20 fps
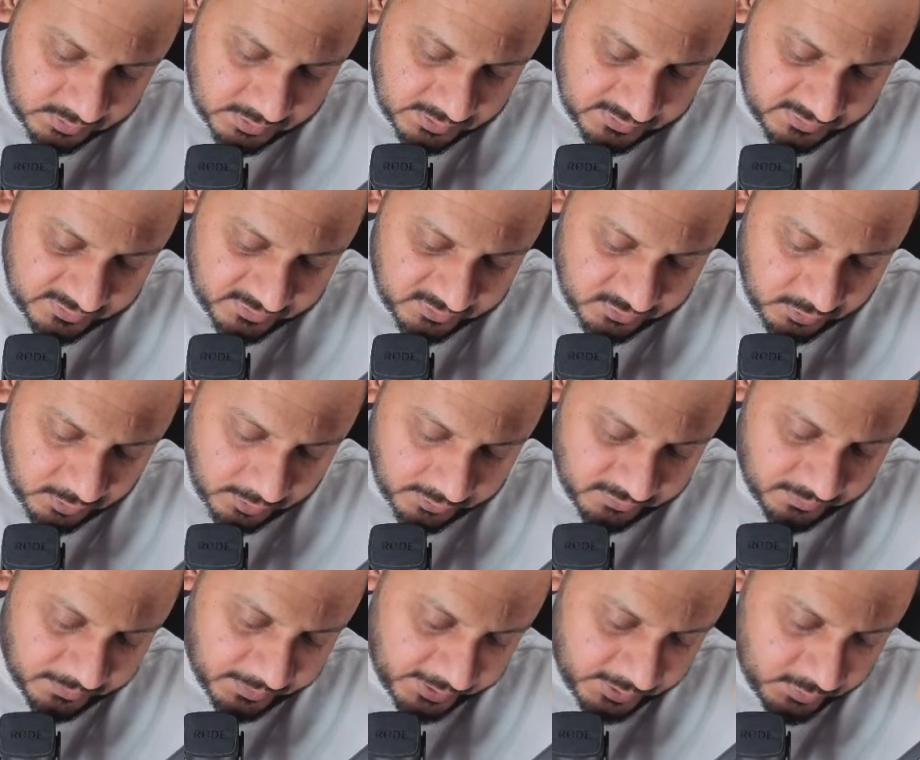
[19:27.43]
cost
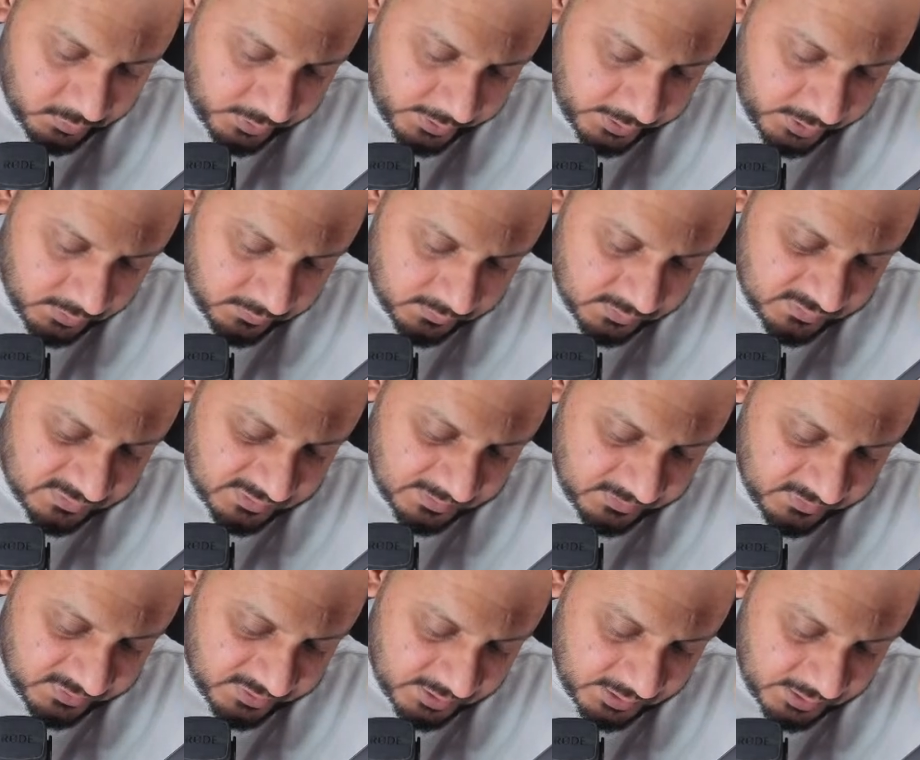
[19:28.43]
per unit of the
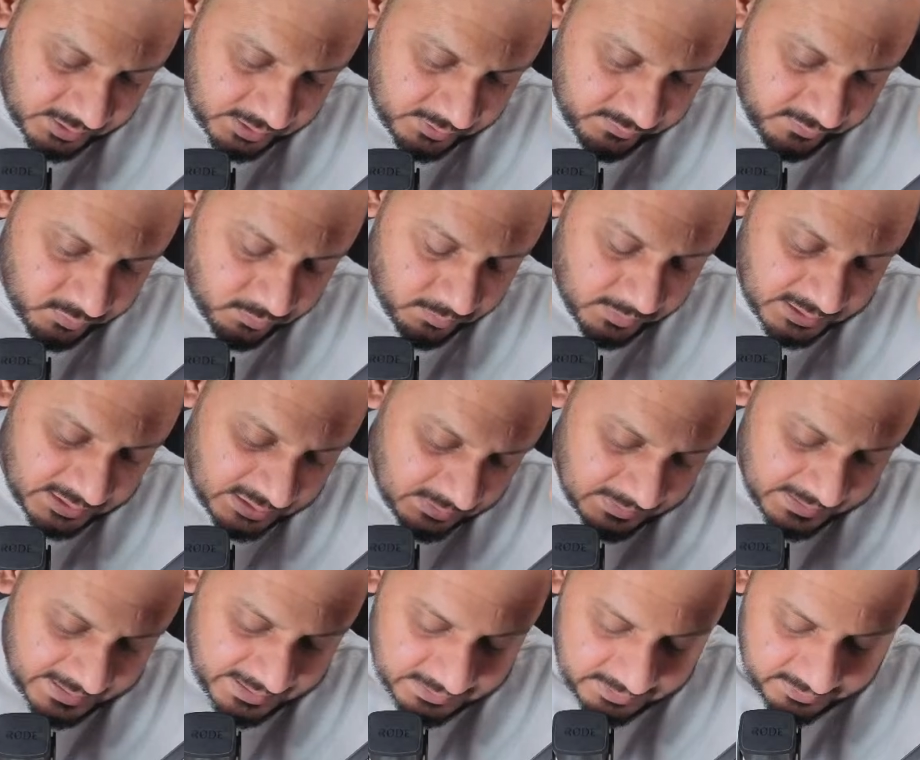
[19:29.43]
subsidy, and if you
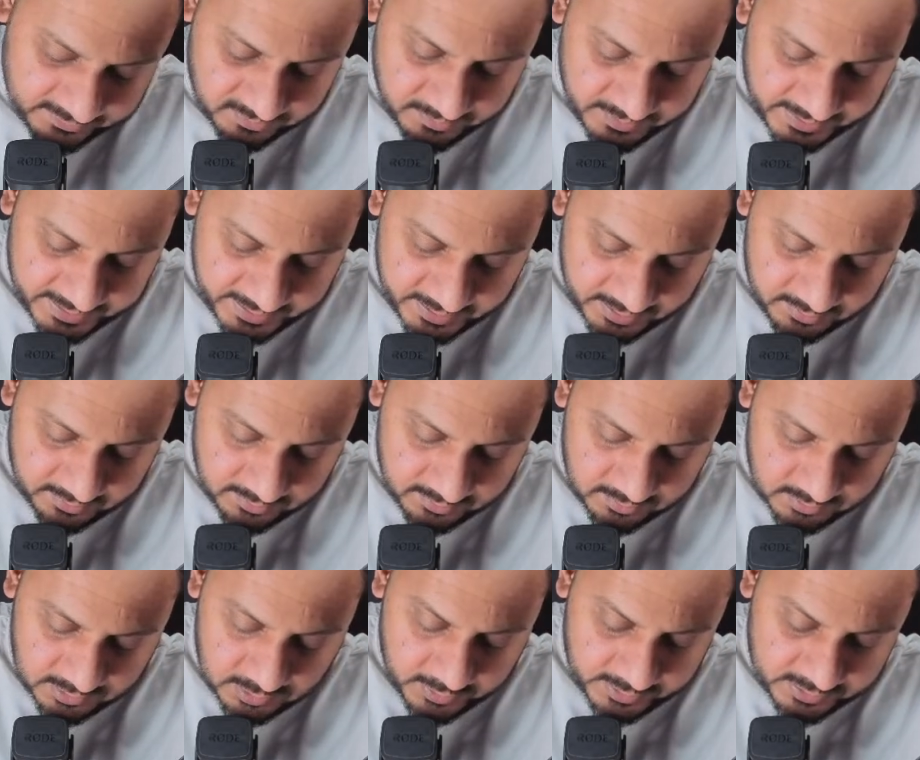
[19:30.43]
multiply this by,
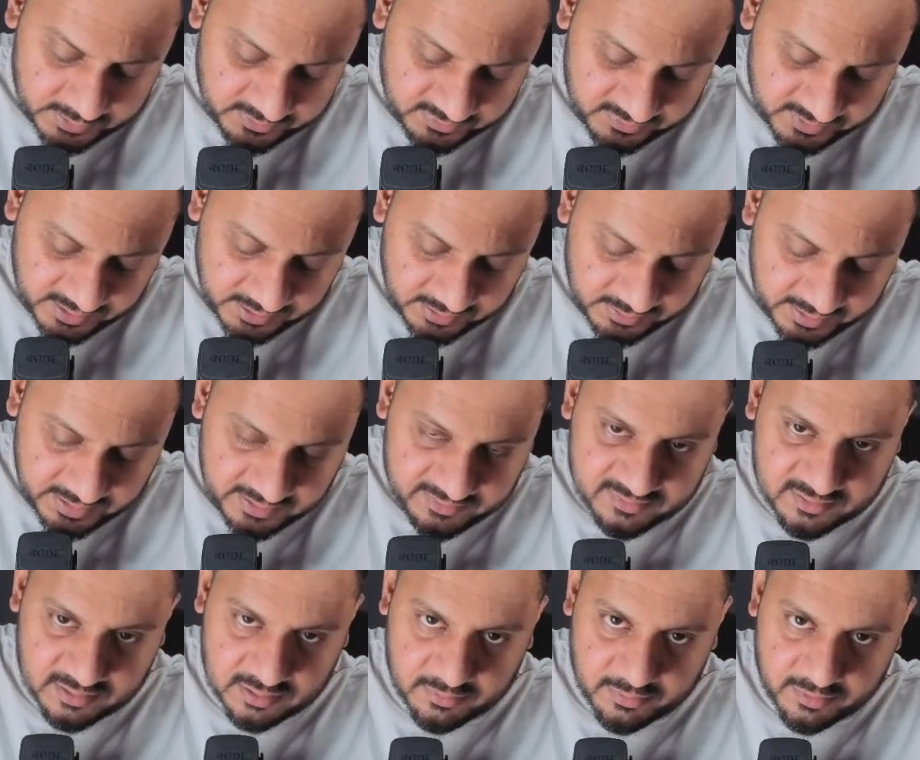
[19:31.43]
look at this, the increase in the
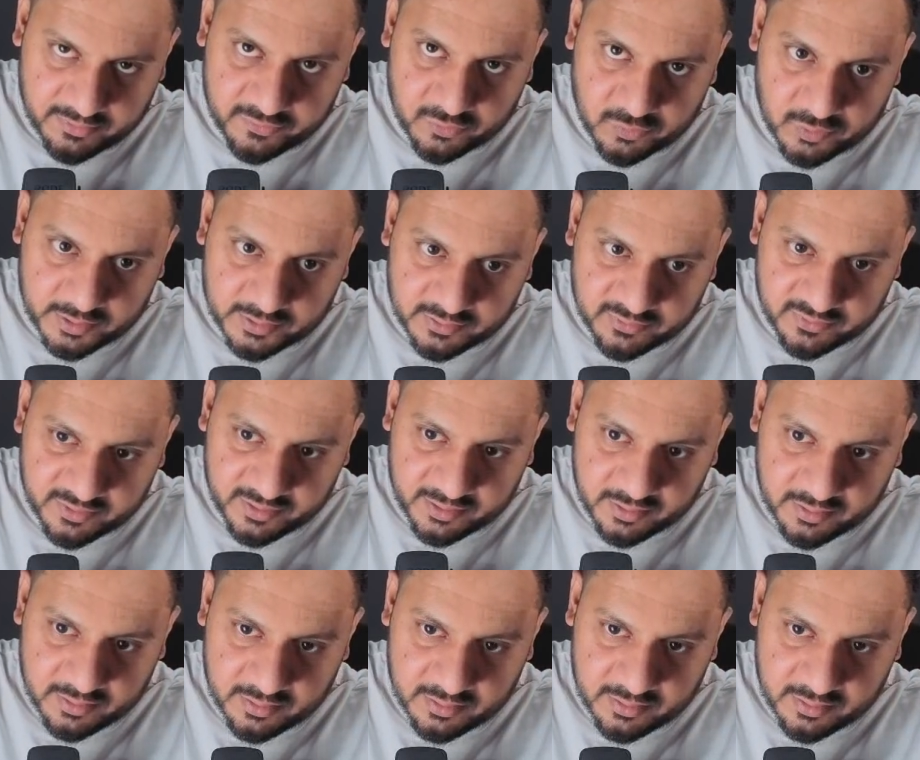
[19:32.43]
number of units here.